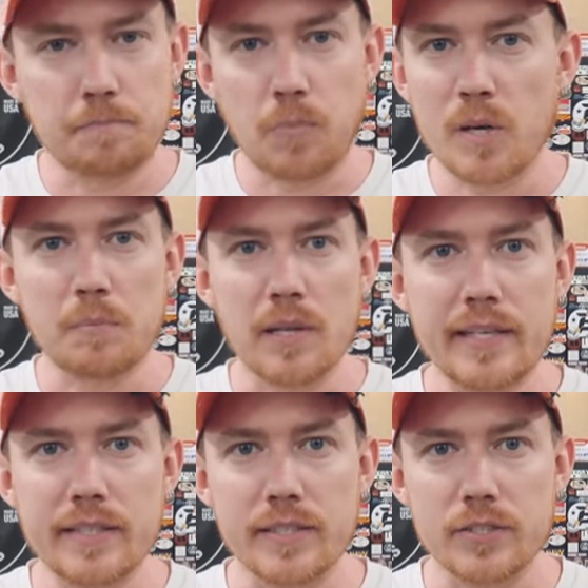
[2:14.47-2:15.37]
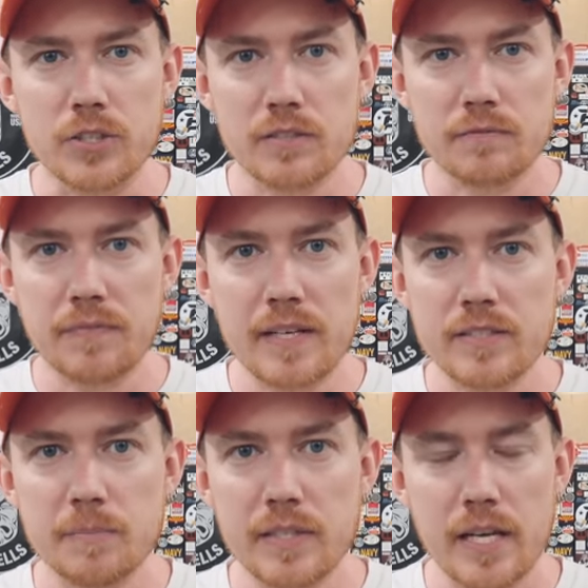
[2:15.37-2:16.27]
point blank, he said, just find
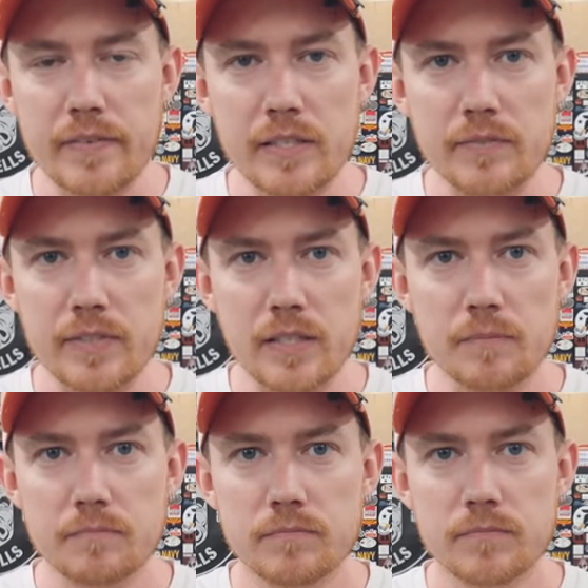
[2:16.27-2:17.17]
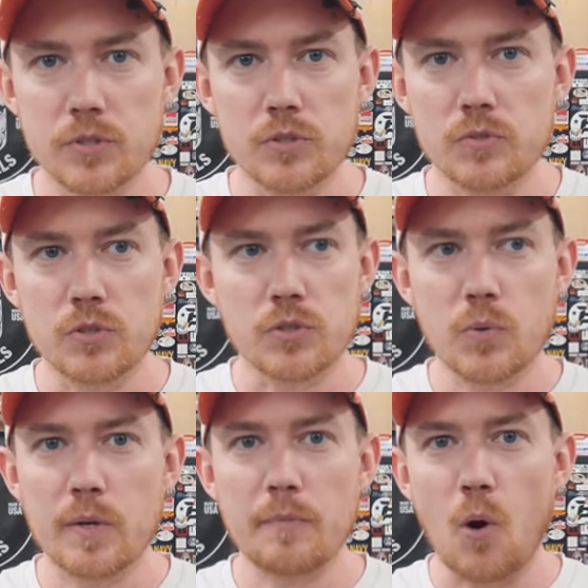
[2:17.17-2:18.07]
something heavy and lift it up just, just
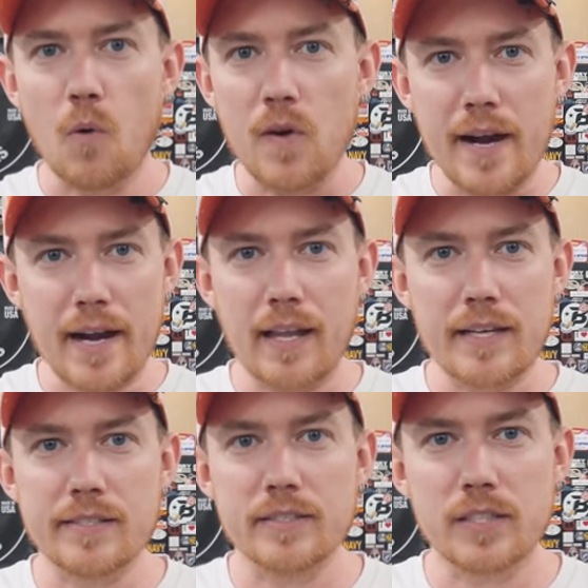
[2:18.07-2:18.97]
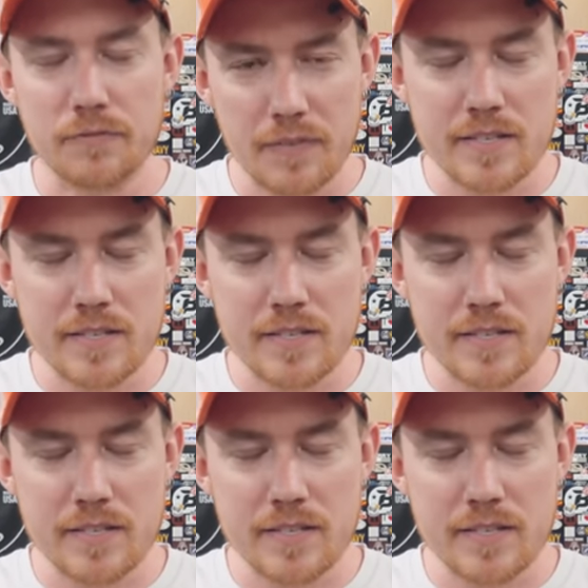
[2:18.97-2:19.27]
quit over analyzing stuff.